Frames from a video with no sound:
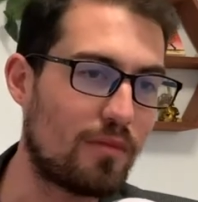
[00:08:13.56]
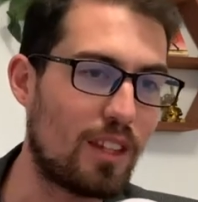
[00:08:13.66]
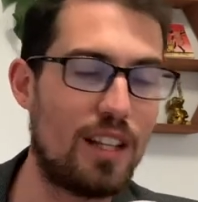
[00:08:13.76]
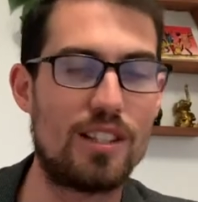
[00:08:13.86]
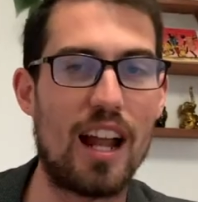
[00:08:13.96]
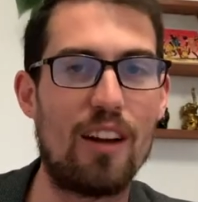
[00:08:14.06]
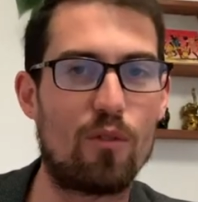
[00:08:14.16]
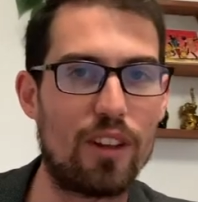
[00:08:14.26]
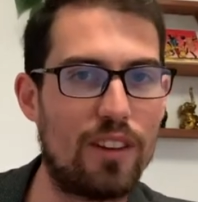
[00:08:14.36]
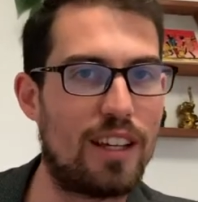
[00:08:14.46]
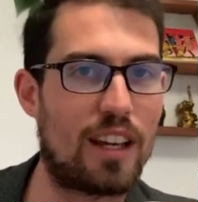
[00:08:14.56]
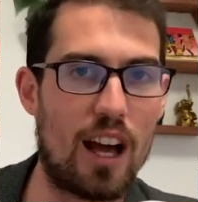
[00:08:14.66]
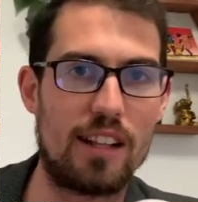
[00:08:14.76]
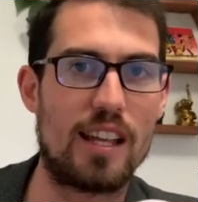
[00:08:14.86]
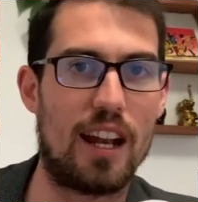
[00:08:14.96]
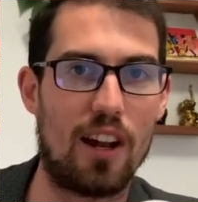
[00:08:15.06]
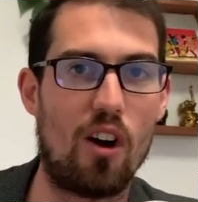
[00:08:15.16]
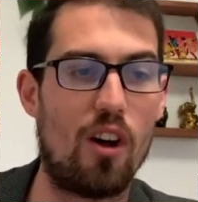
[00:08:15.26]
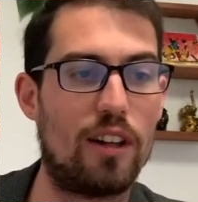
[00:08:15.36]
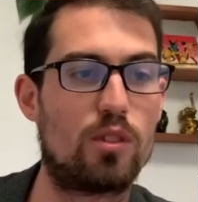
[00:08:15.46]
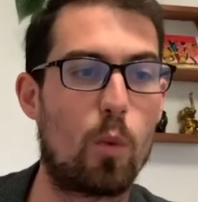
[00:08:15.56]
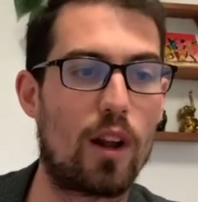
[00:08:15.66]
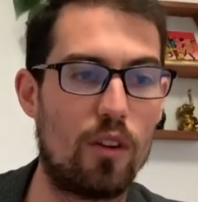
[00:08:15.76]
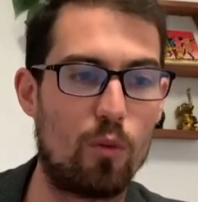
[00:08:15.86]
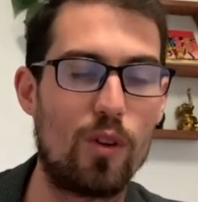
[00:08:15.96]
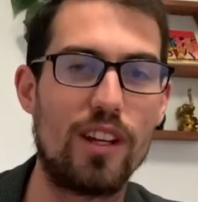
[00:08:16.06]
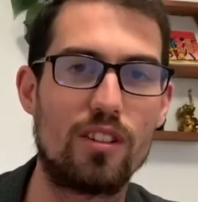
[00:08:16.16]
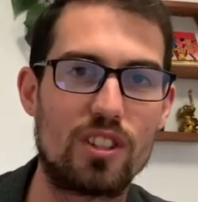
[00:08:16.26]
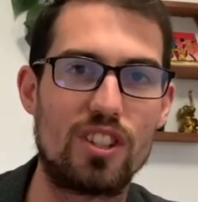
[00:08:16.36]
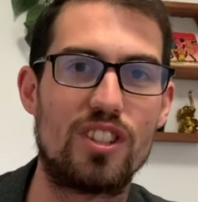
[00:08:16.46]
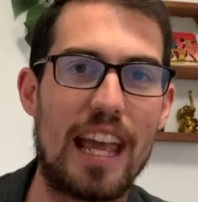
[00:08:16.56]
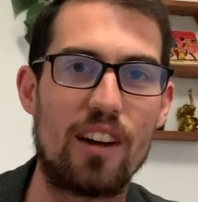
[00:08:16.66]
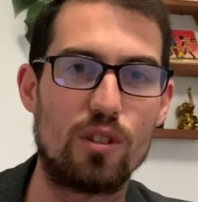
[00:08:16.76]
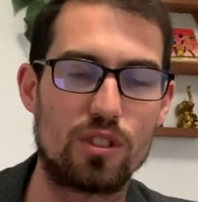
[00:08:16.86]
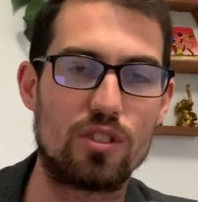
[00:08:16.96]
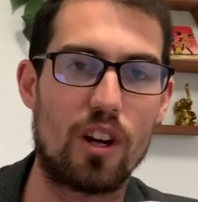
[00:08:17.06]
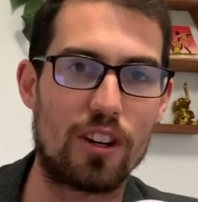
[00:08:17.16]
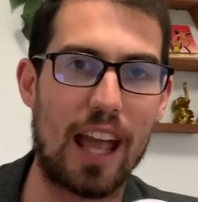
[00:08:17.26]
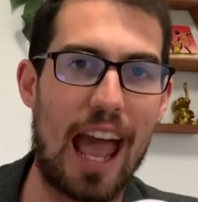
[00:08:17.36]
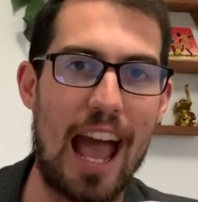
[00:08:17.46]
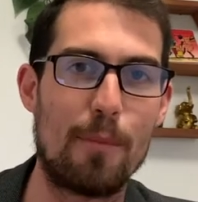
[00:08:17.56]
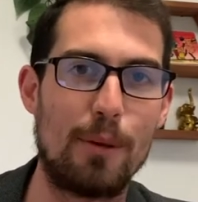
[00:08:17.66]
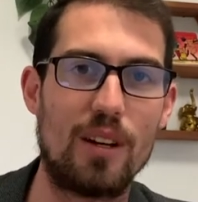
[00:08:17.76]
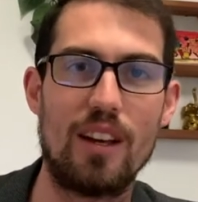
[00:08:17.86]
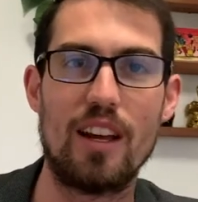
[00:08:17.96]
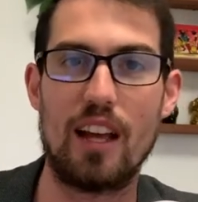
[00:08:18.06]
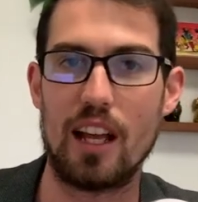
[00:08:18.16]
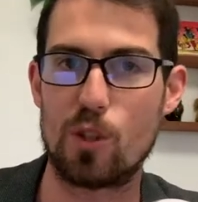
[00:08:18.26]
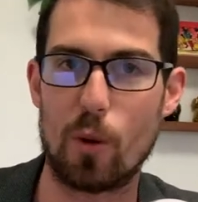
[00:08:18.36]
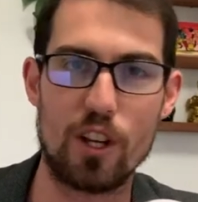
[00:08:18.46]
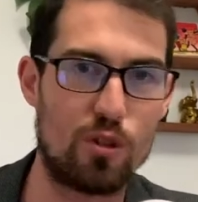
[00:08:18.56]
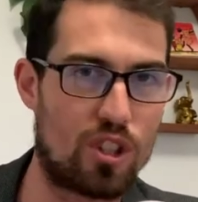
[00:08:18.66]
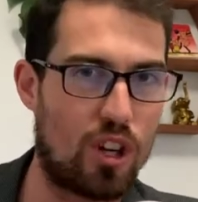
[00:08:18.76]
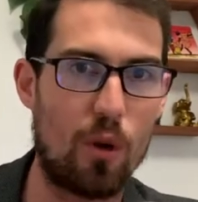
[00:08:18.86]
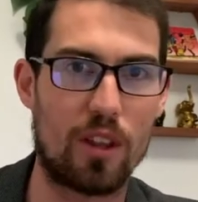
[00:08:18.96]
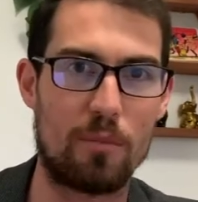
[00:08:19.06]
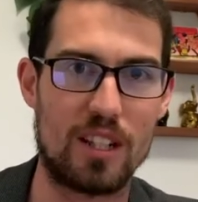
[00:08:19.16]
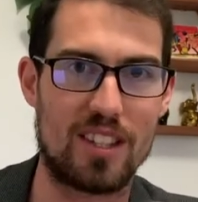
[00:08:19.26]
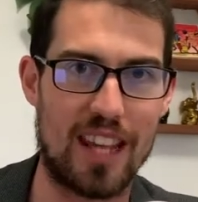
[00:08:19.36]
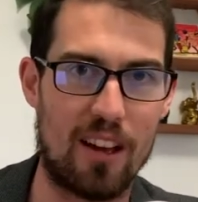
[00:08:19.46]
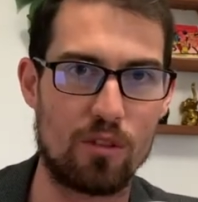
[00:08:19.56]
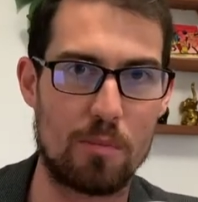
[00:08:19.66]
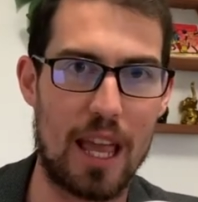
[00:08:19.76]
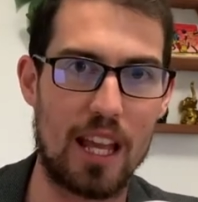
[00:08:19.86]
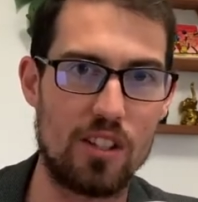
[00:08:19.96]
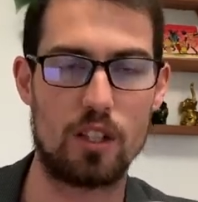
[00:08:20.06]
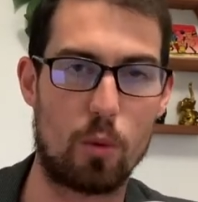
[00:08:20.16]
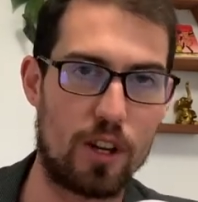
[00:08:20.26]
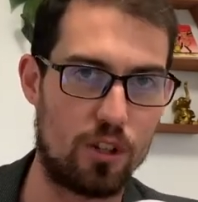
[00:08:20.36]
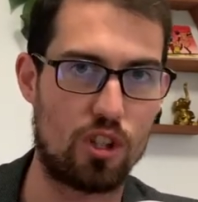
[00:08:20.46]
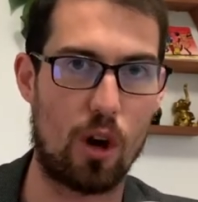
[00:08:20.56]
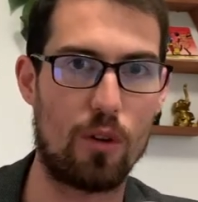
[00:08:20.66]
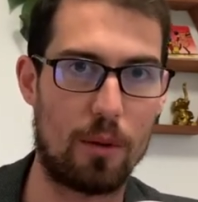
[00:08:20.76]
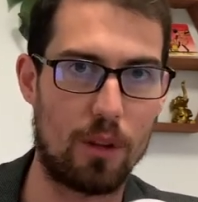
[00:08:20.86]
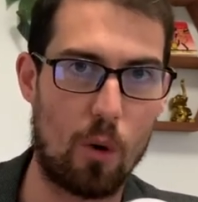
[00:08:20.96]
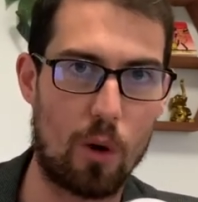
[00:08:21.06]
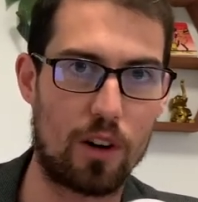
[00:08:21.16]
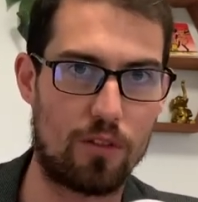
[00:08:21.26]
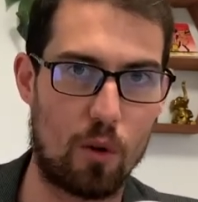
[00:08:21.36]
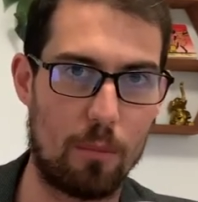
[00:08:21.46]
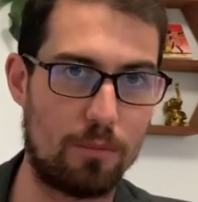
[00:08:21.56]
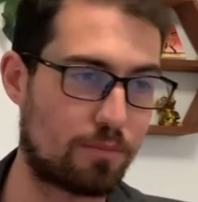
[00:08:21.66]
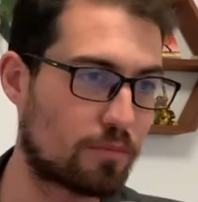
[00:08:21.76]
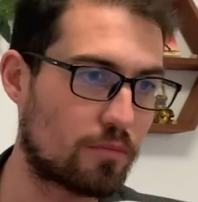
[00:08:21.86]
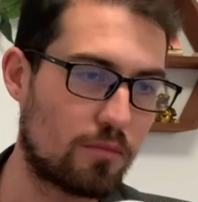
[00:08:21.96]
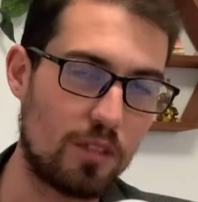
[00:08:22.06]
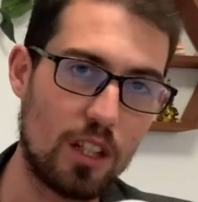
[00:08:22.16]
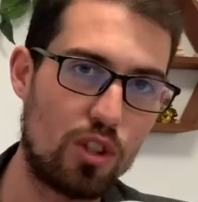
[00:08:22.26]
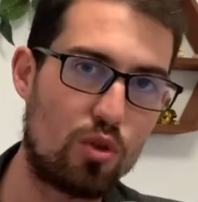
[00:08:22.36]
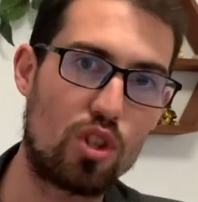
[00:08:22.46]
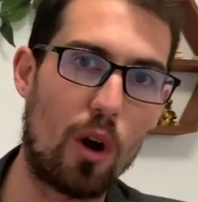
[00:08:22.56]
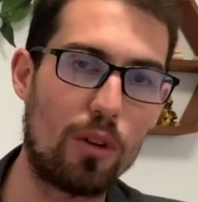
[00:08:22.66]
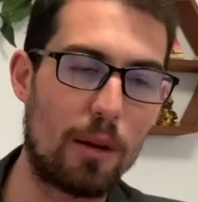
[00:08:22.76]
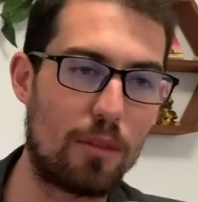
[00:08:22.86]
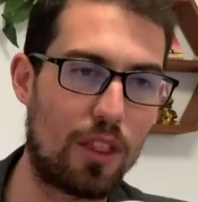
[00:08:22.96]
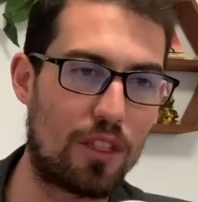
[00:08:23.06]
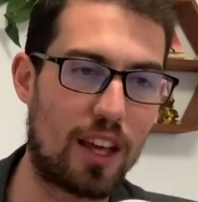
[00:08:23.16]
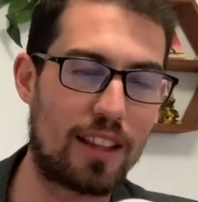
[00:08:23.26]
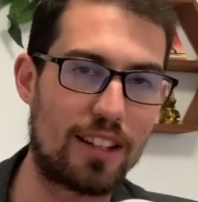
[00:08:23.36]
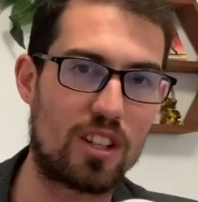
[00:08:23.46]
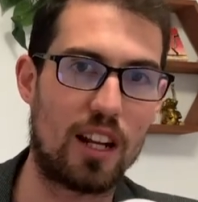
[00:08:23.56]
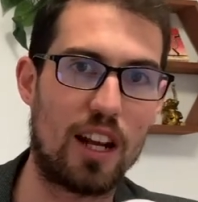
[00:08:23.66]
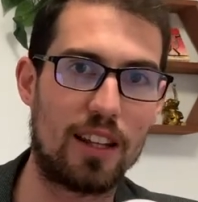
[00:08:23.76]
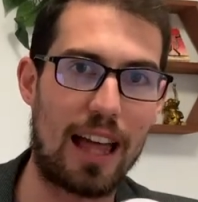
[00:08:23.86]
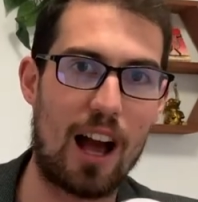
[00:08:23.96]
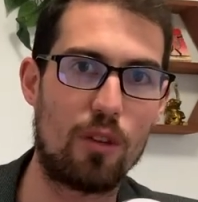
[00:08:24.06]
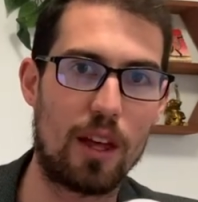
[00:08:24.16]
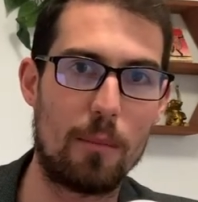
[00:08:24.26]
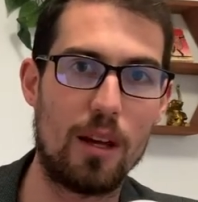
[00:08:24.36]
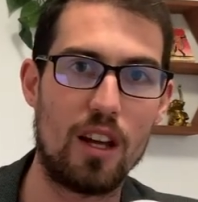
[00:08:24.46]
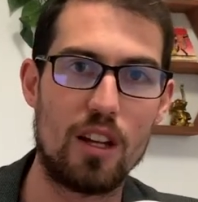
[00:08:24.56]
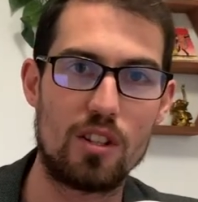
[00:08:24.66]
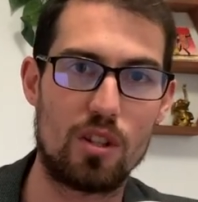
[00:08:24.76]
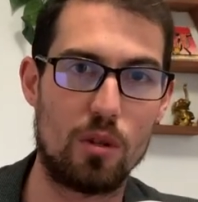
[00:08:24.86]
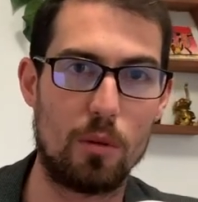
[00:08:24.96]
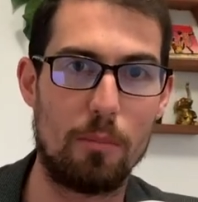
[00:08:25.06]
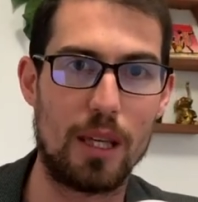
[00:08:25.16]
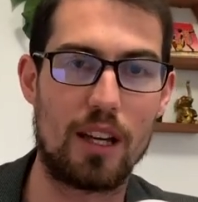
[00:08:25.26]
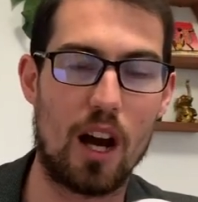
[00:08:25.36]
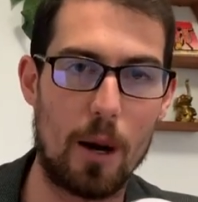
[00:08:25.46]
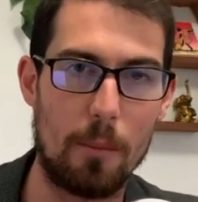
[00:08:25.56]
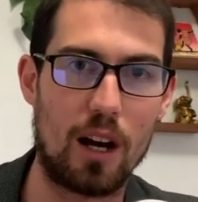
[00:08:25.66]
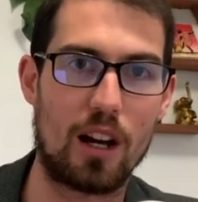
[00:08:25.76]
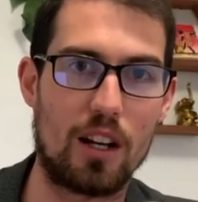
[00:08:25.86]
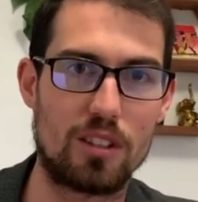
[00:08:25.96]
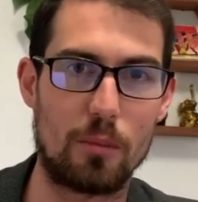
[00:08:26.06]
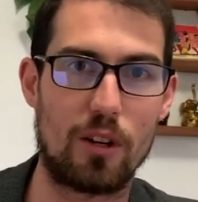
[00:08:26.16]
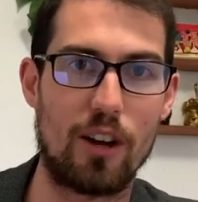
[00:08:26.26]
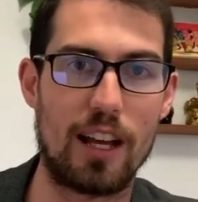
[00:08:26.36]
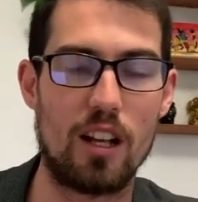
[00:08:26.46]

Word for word: is not really content at all. It's where the real sales start to happen. It's where you show them the sales page, it's where you show them the order form you show them the thing that's going to allow them to become a customer, right?